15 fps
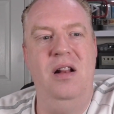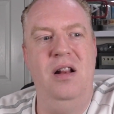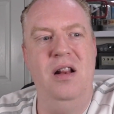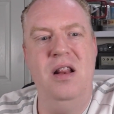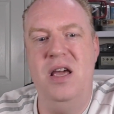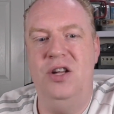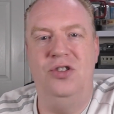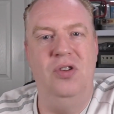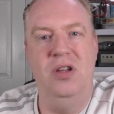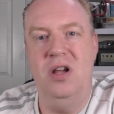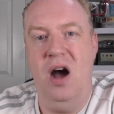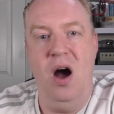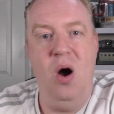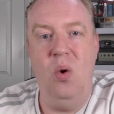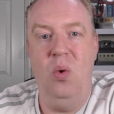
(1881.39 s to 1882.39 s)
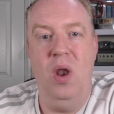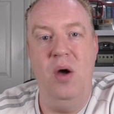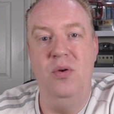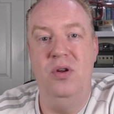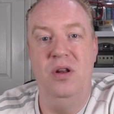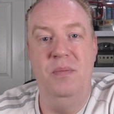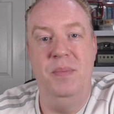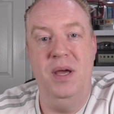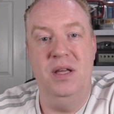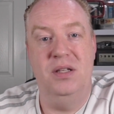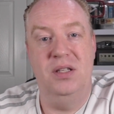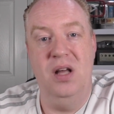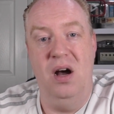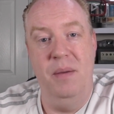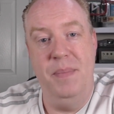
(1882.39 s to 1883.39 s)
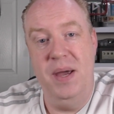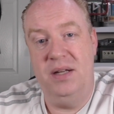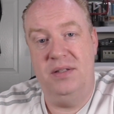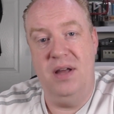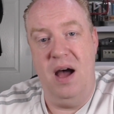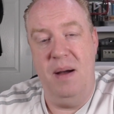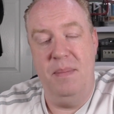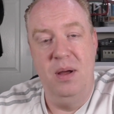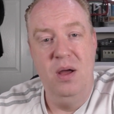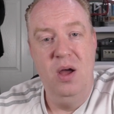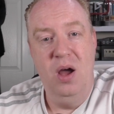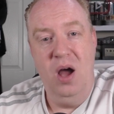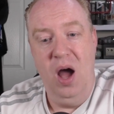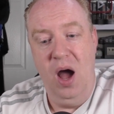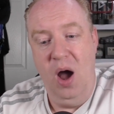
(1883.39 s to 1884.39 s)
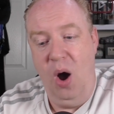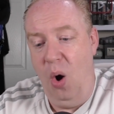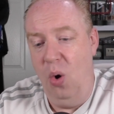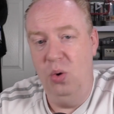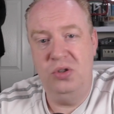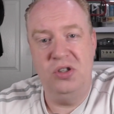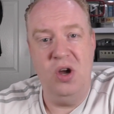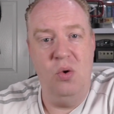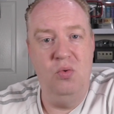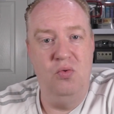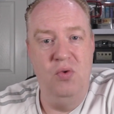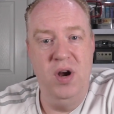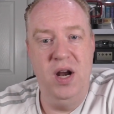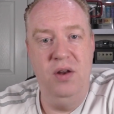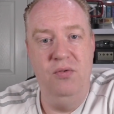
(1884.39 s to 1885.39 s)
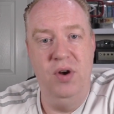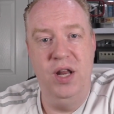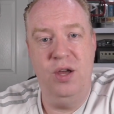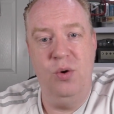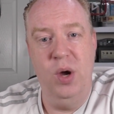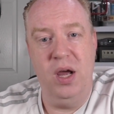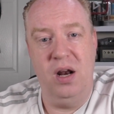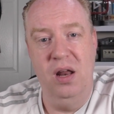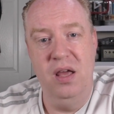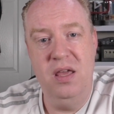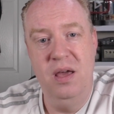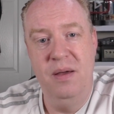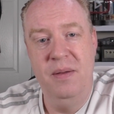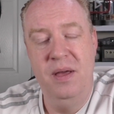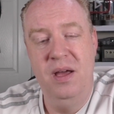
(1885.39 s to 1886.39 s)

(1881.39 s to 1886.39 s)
literally whole load of the bits that I picked up, all sold really, really quickly.